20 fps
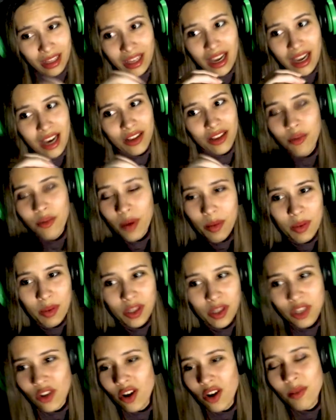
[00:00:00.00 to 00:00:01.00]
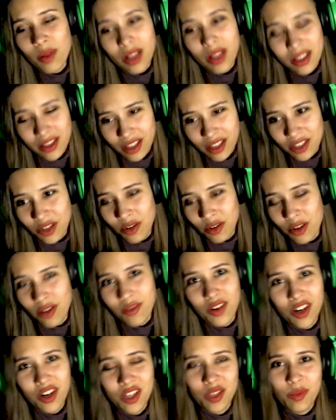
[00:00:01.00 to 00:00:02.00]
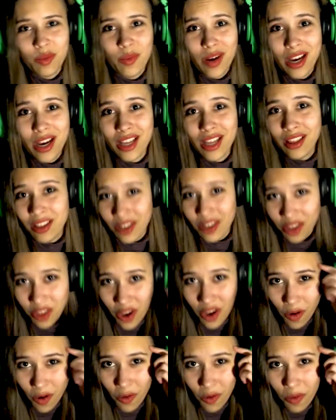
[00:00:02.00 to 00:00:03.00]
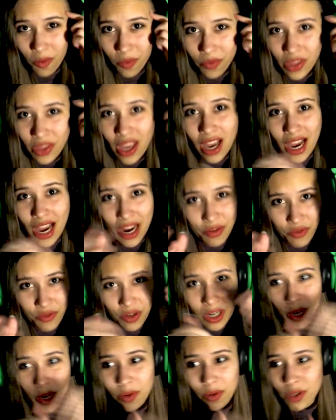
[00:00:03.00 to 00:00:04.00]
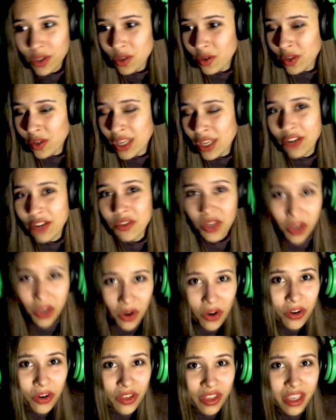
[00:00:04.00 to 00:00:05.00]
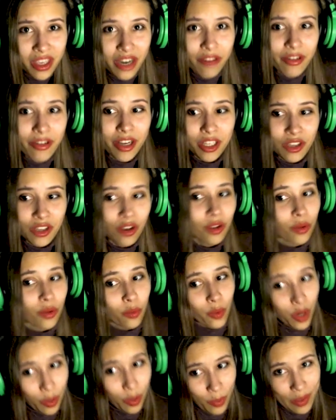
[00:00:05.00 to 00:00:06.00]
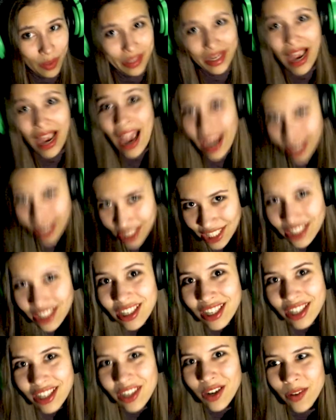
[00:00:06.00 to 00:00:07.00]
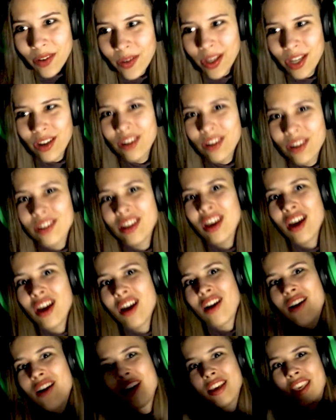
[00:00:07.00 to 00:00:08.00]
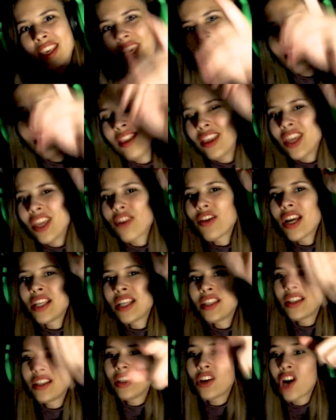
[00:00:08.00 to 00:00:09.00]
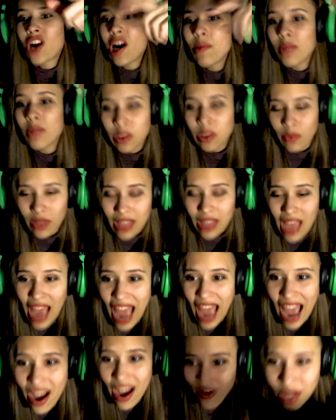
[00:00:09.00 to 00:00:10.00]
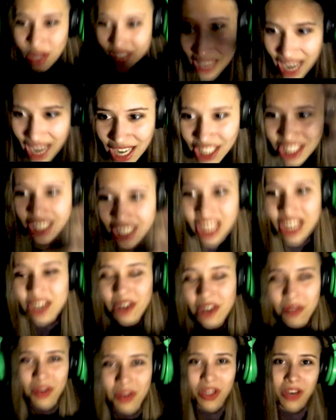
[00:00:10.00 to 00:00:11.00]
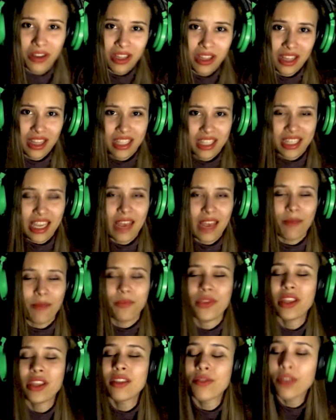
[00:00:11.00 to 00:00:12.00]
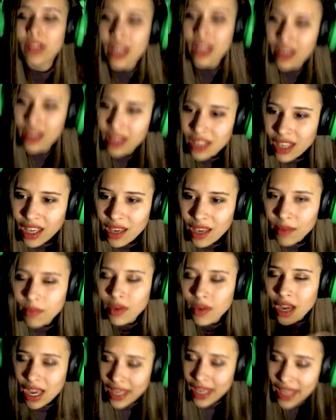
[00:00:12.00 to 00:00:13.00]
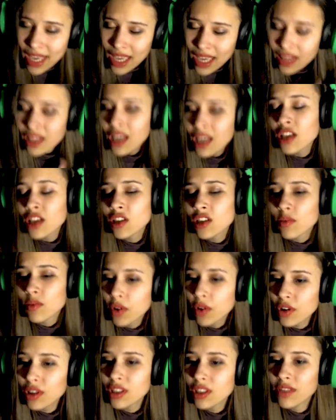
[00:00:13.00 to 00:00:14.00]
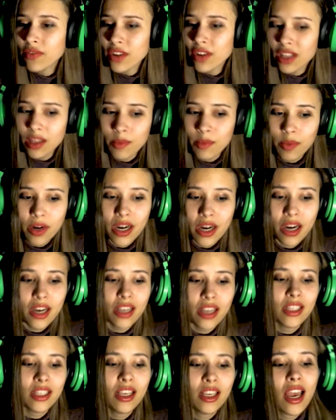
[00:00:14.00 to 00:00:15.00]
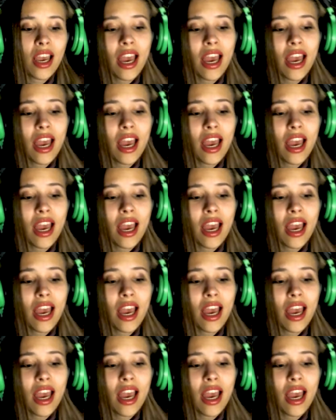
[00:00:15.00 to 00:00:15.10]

I know maybe it's normal in this universe, but you know, I really want to hear your theories on what was actually going on. Okay, theorize in the comments what was actually going on in this game. And if you like the game, again, support the developers.